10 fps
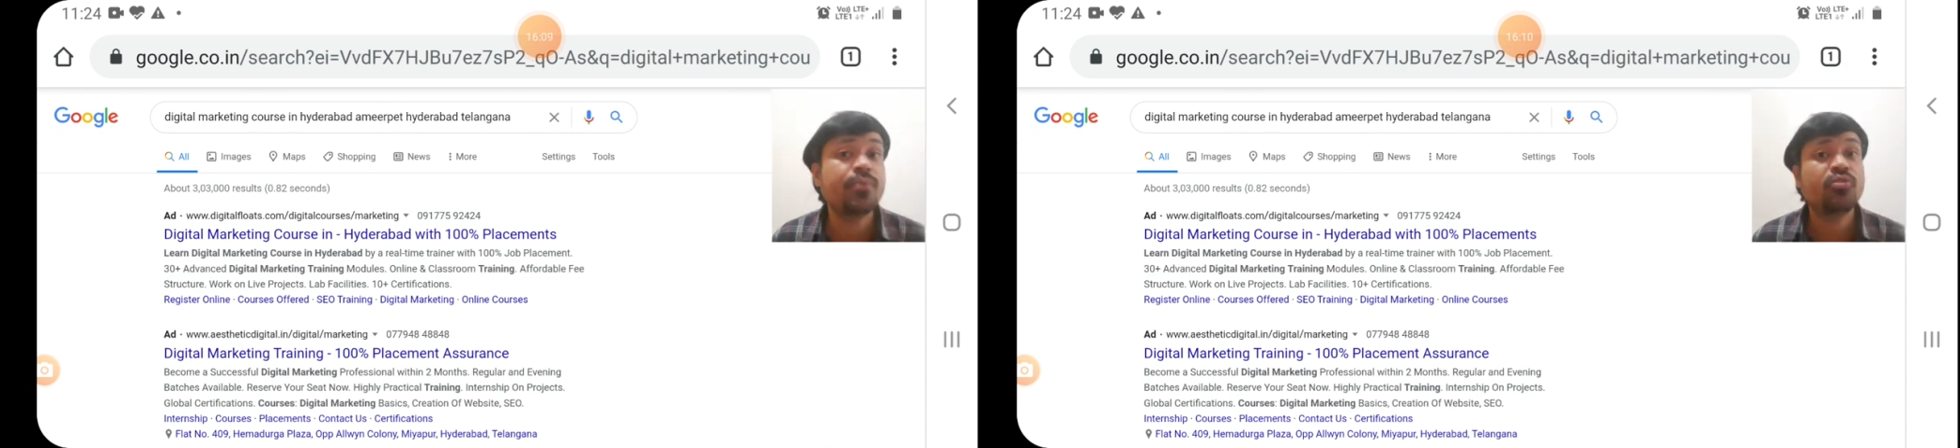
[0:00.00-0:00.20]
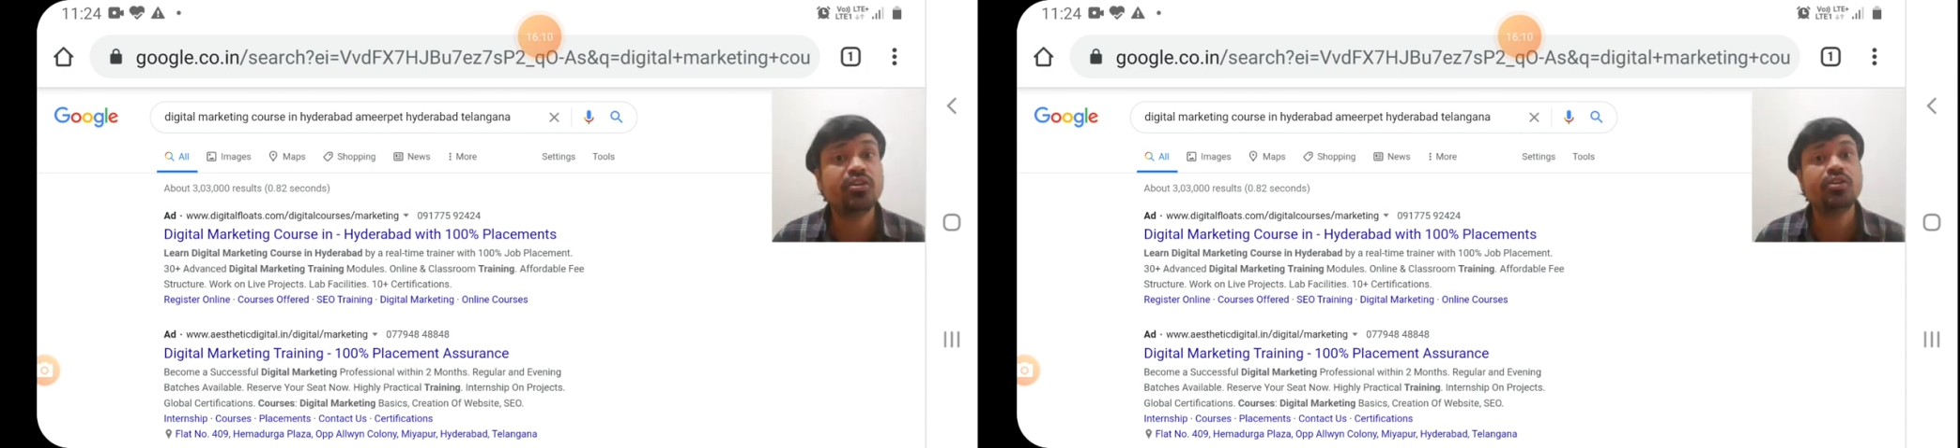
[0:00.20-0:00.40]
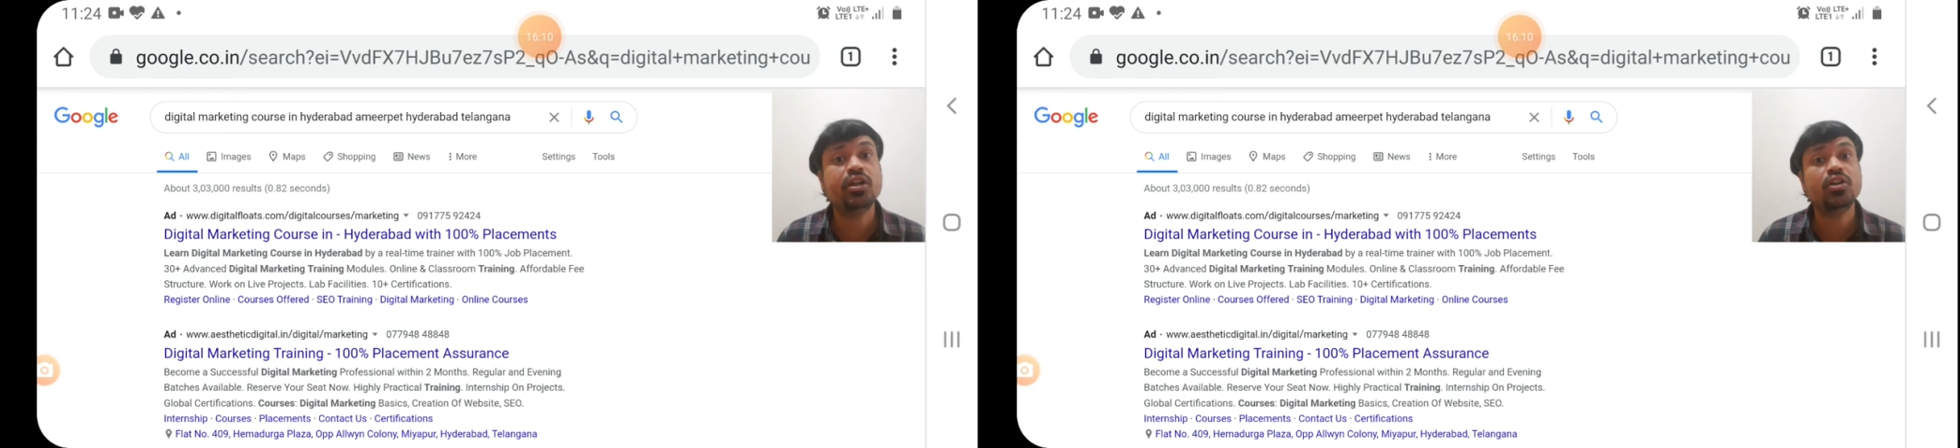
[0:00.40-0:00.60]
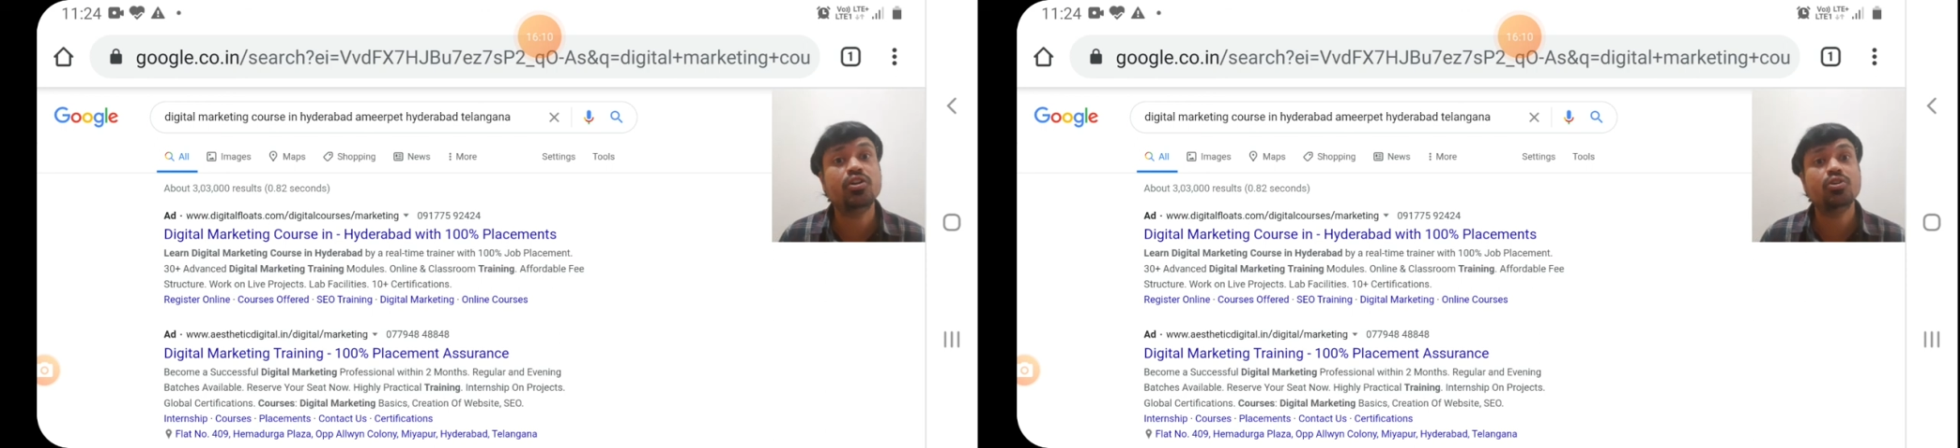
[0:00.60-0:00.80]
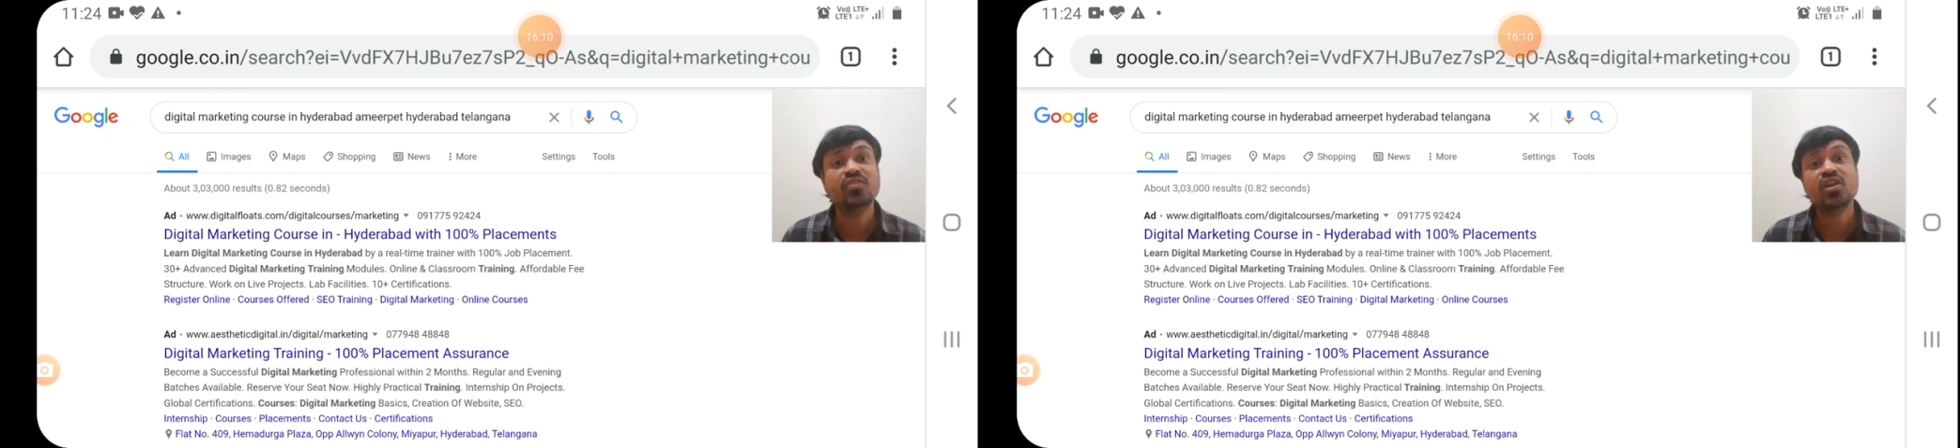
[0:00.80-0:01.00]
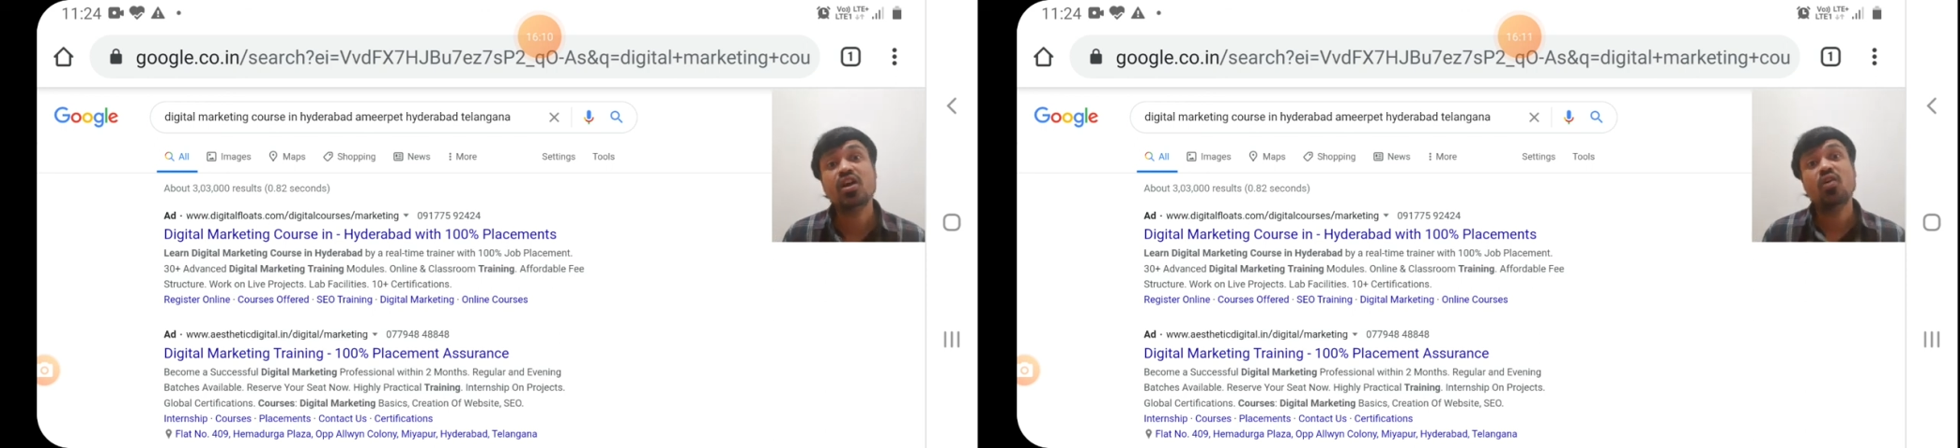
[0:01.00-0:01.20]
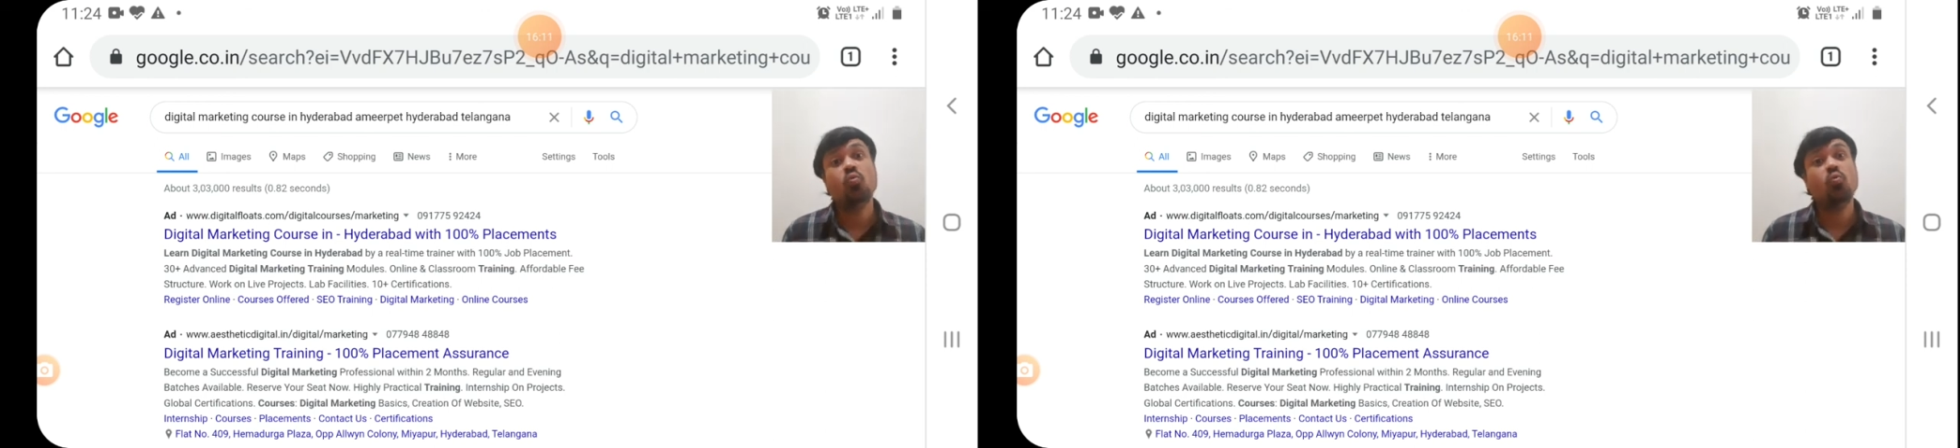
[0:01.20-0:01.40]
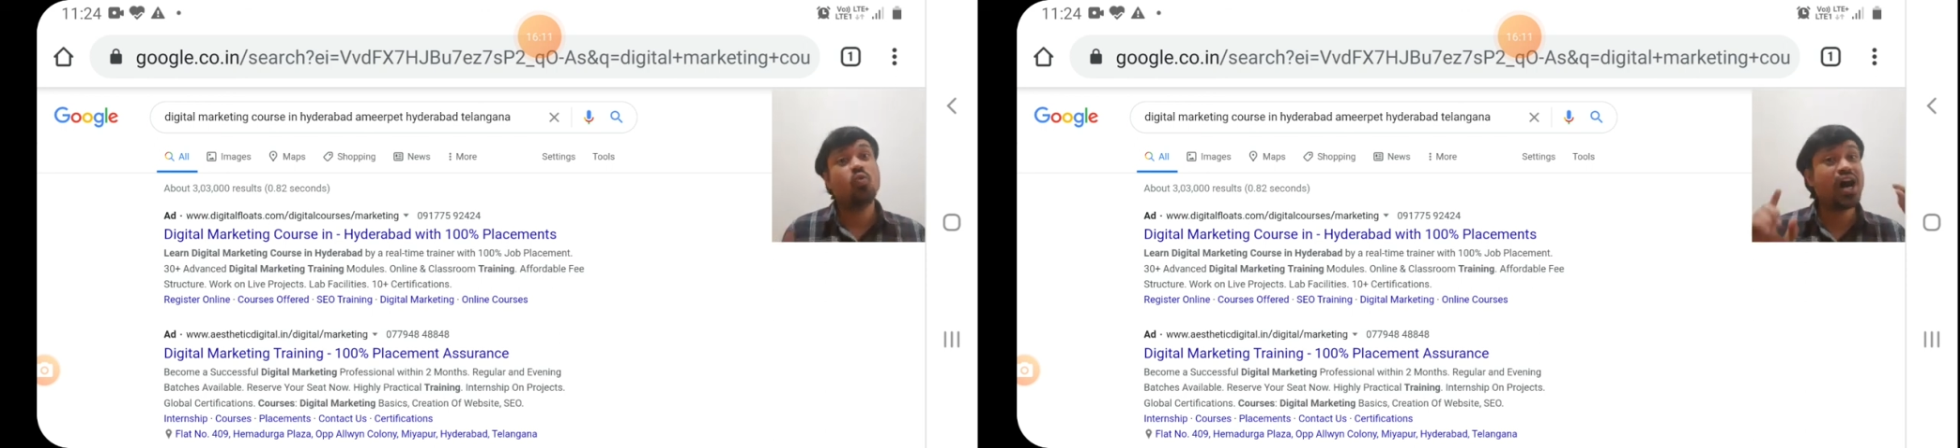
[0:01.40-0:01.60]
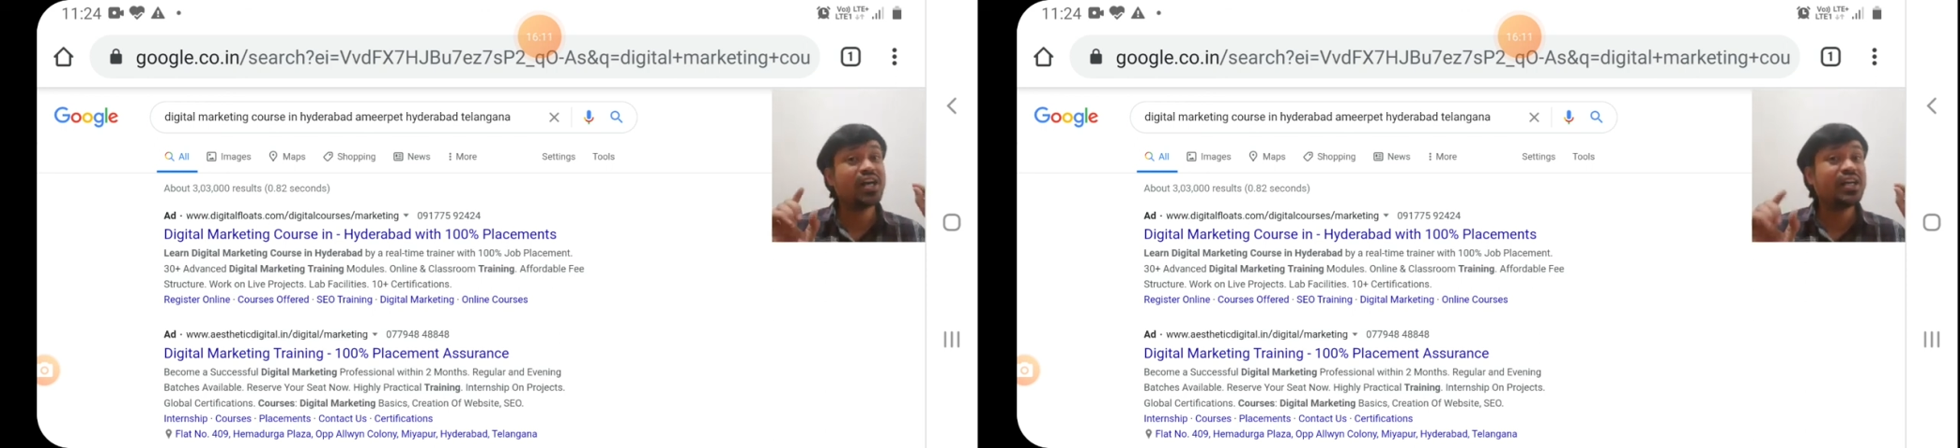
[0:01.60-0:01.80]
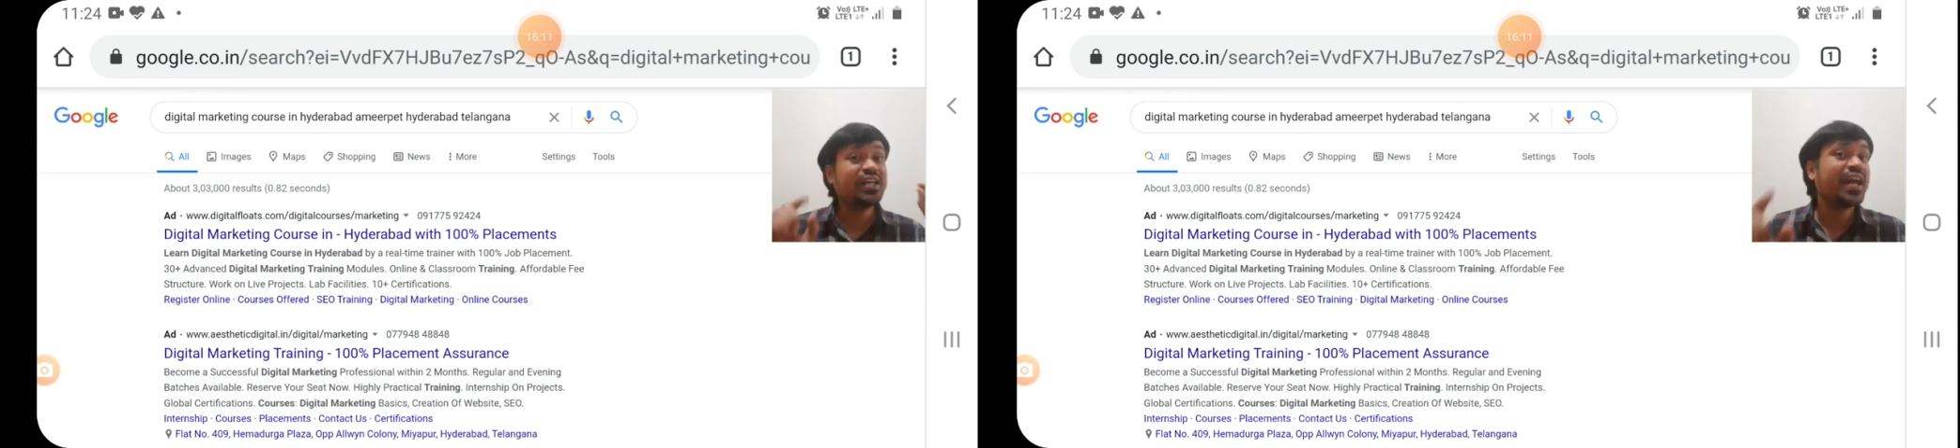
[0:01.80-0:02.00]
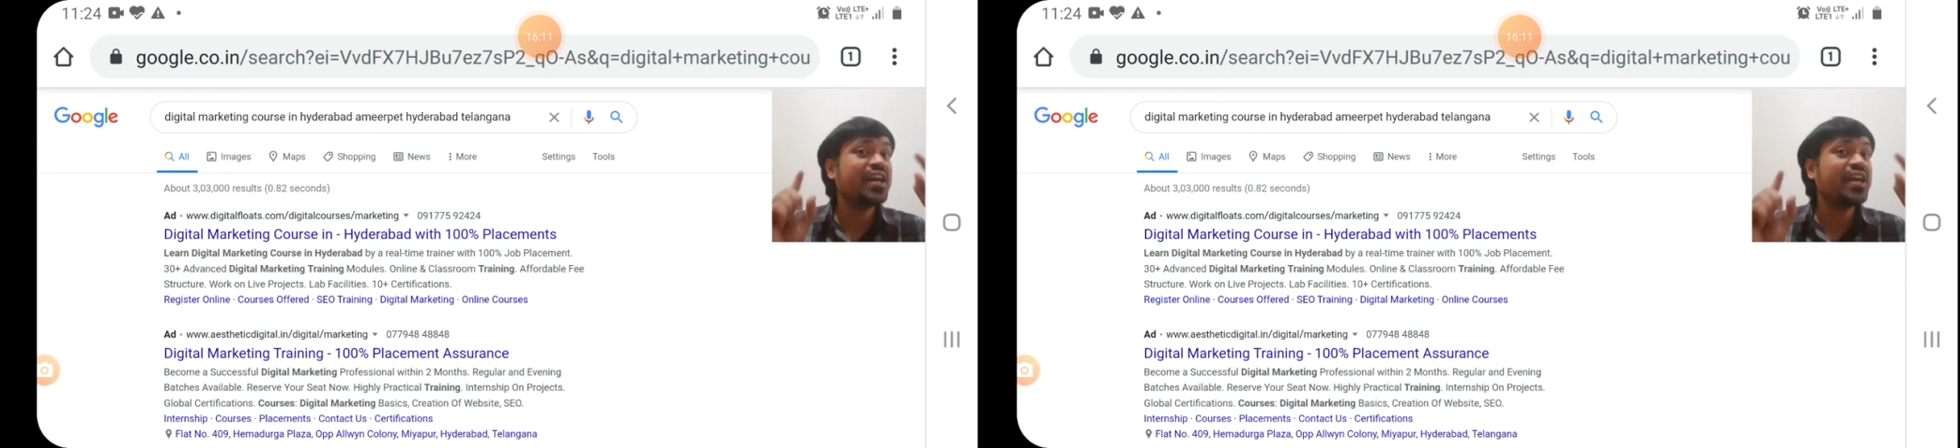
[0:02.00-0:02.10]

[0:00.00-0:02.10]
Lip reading: going to tell you what kind